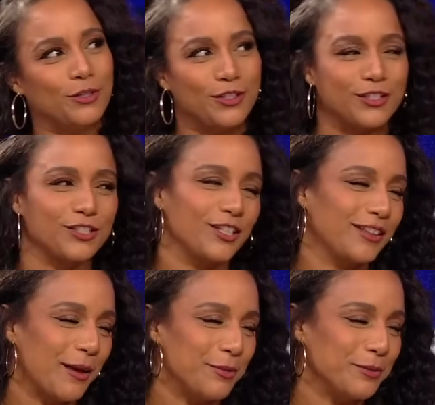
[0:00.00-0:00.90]
you just
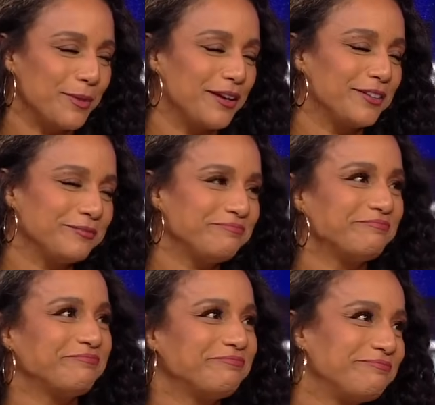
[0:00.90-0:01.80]
look that much better.
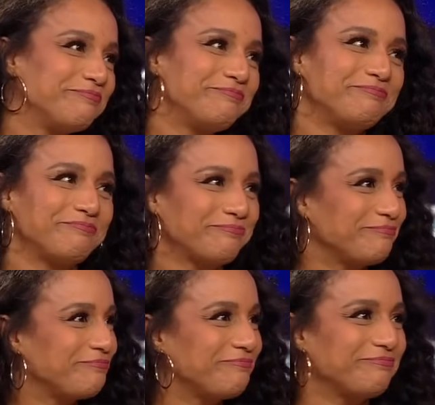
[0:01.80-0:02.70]
And of
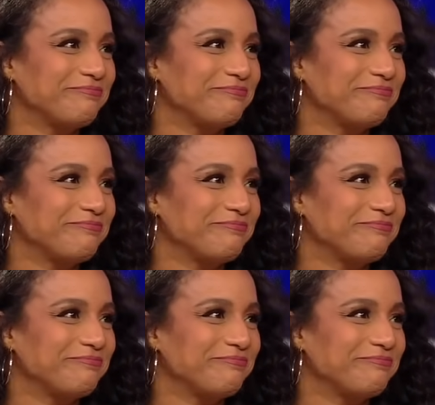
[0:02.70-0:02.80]
course,